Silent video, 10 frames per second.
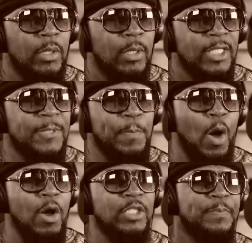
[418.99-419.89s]

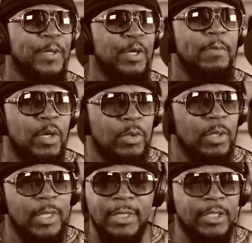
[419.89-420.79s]
Spoil spilled milk is a